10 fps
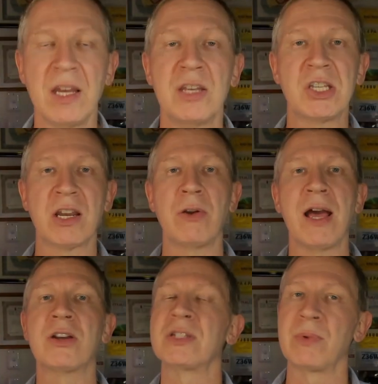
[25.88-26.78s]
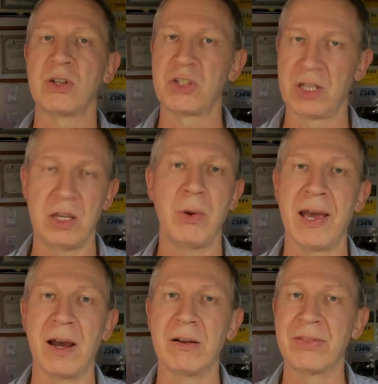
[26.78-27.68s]
Stick around because I'm going to show you
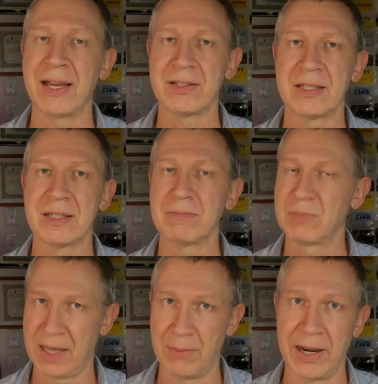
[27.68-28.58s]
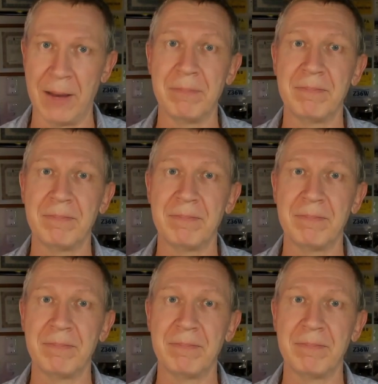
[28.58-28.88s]
how. That's coming up.